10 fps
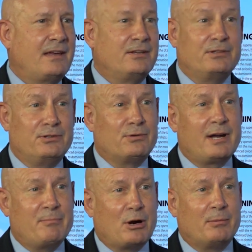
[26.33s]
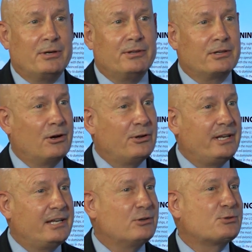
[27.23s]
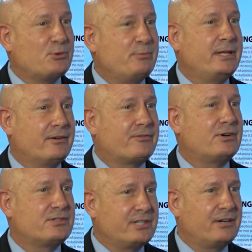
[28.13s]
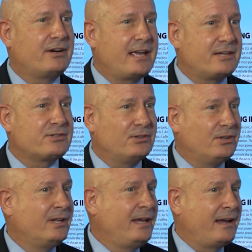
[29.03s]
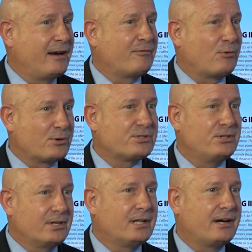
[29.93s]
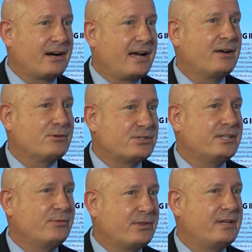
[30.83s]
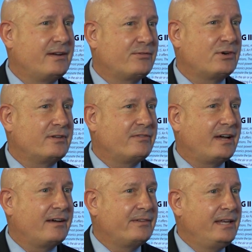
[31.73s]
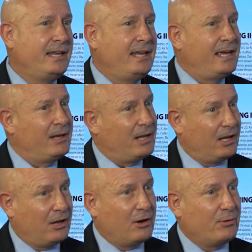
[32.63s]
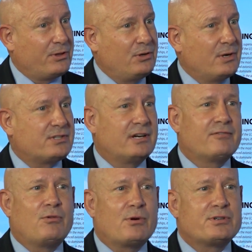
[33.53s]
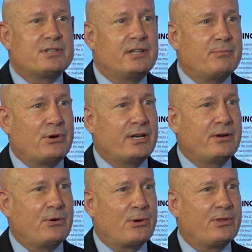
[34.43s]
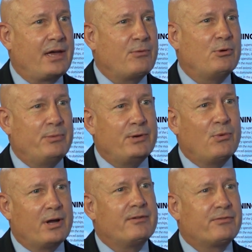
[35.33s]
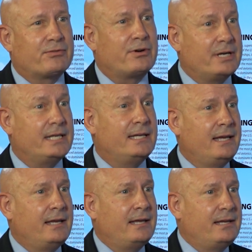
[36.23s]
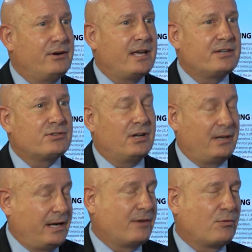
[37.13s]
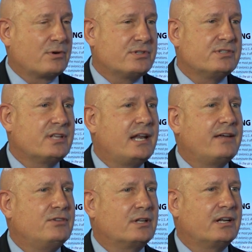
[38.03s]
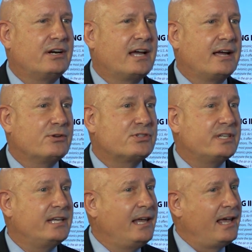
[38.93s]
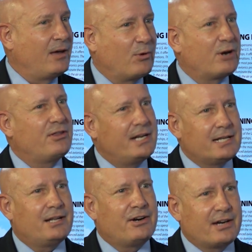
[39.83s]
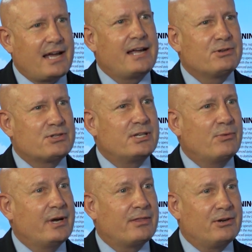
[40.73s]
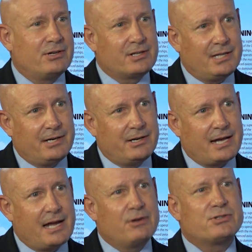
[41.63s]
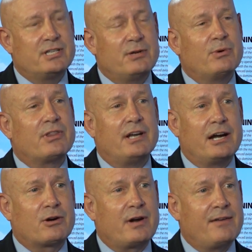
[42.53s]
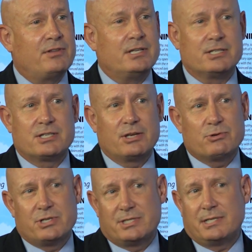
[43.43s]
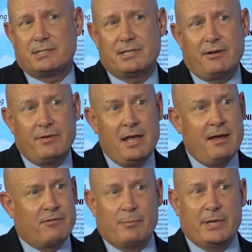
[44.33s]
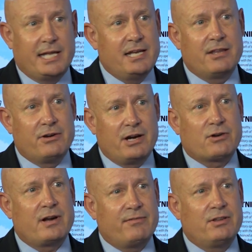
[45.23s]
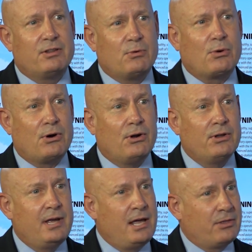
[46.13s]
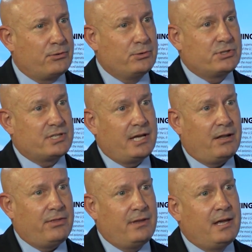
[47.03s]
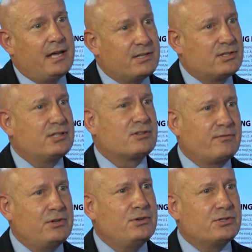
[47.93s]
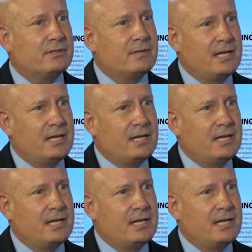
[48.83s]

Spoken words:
You're right, Barbara. The Golden Eagles will be the first international Air Force to declare IOC with the F-35. Along with the U.S. Air Force and the Marine Corps, they will be one of 3 international air forces that have declared IOC. And what are they declaring IOC with? They're declaring IOC with an aircraft that distinguishes itself from any other aircraft in the world through stealth and sensor fusion.